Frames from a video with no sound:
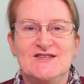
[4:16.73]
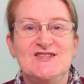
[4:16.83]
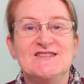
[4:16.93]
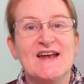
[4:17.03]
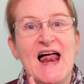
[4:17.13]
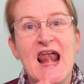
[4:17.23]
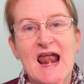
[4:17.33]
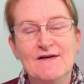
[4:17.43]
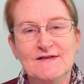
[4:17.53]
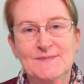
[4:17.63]
and she's got a
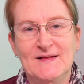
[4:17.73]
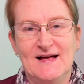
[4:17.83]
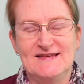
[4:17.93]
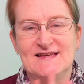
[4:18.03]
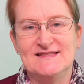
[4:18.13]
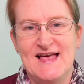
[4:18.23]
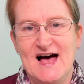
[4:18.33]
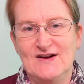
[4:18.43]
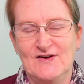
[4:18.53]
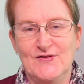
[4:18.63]
lovely place
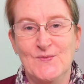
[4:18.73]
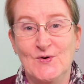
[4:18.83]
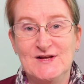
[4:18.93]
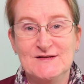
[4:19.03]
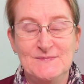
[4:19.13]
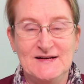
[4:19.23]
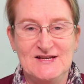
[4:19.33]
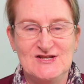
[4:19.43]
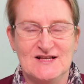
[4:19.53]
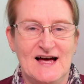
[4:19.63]
down on the Mornington Peninsula.